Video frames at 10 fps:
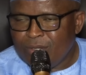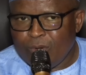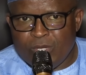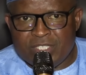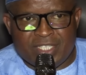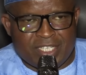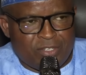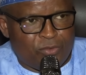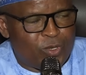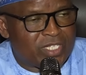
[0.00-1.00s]
Once these
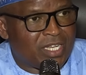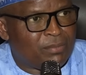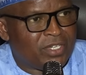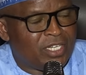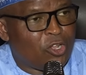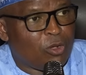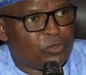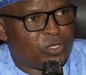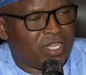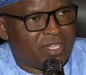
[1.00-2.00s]
individuals can really come
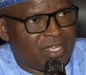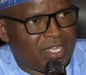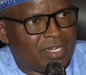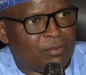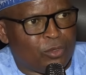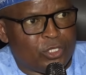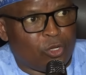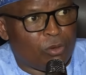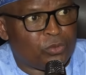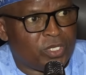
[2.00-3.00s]
together, and I'm going to
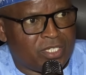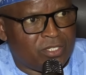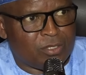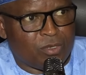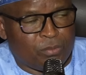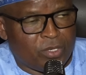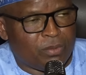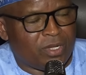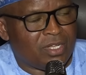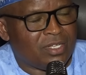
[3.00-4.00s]
come to it in this my paper,